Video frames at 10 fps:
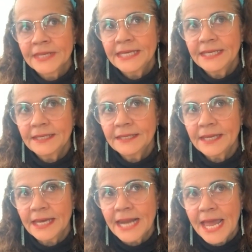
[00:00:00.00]

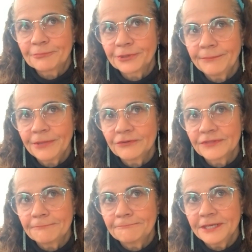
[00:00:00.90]
and I premiered
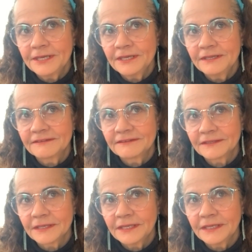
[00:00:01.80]
the piece
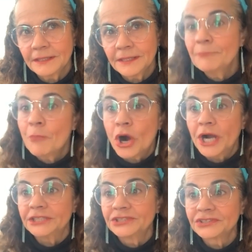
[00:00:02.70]
in
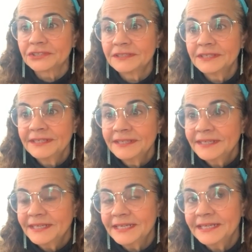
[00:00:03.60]
March,
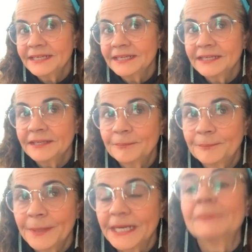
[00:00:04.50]

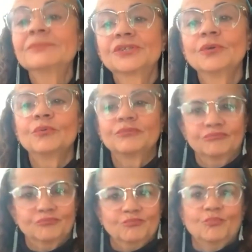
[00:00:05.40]
but I'm still
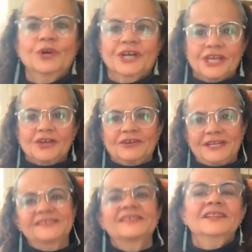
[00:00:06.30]
working on
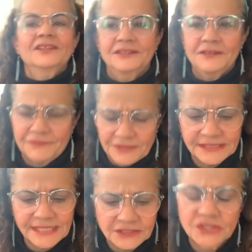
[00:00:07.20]
it, the different
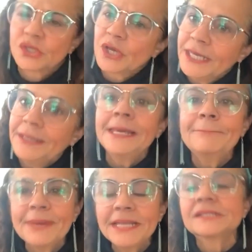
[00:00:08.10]
sections. So it
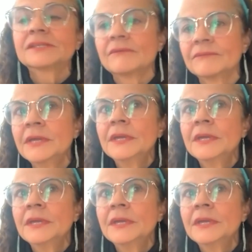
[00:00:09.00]
depends on